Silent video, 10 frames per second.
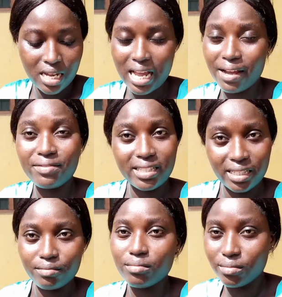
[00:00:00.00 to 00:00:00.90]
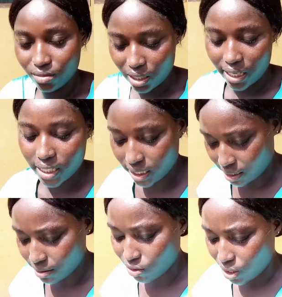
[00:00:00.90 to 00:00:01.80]
everything, you
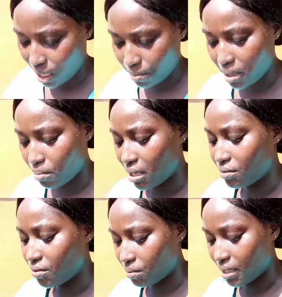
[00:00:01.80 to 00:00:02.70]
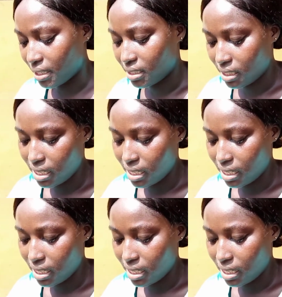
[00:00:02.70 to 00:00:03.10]
understand, you can make money from that.